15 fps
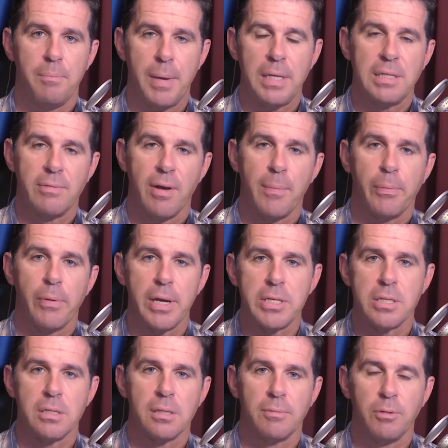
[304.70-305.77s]
base of
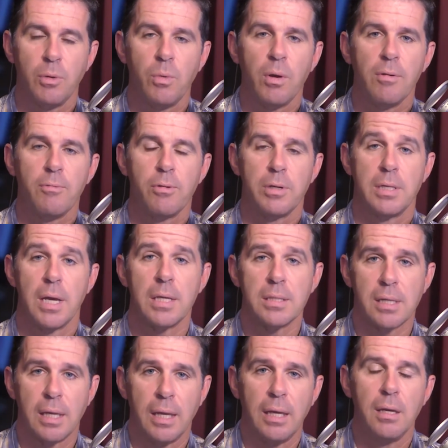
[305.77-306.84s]
operations, if you will, for
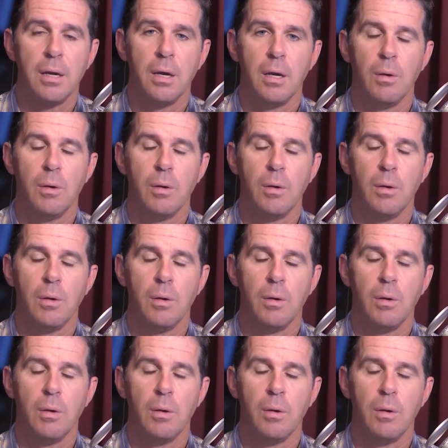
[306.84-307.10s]
Tuscany.